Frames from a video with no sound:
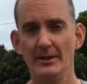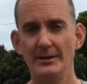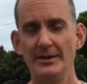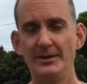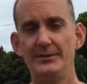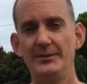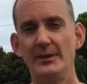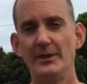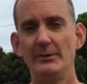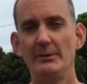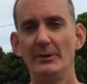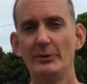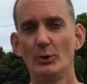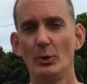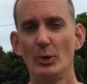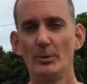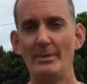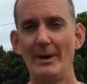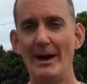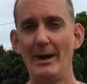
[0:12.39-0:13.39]
This video is
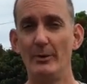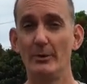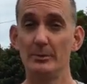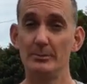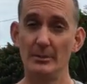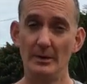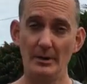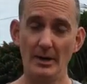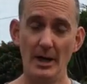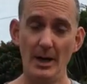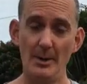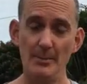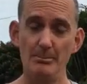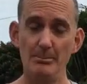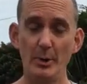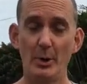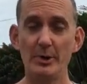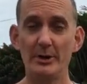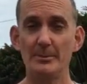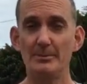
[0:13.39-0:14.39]
all about
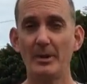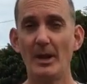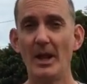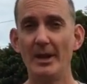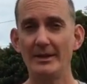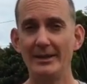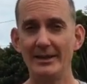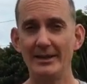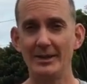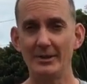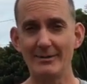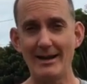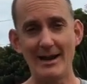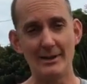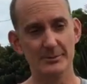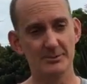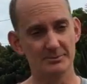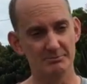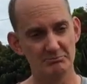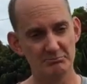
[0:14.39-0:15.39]
putting a plant in the
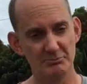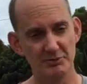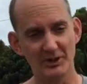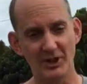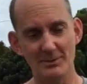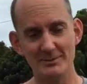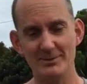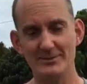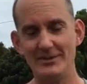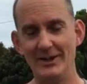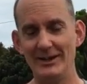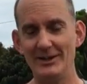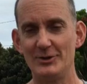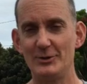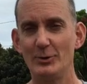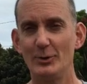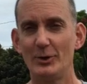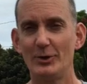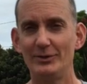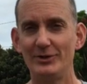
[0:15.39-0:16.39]
ground. It's going to be fairly
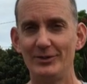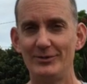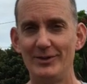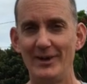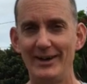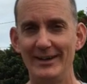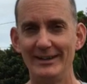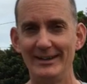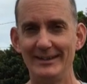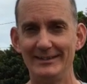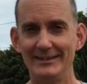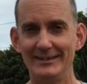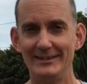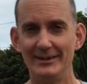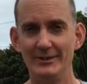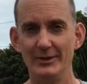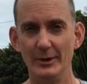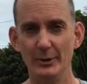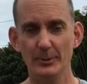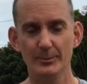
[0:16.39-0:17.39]
short because it's very easy
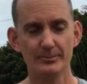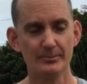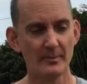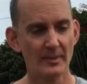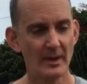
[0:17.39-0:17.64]
to do.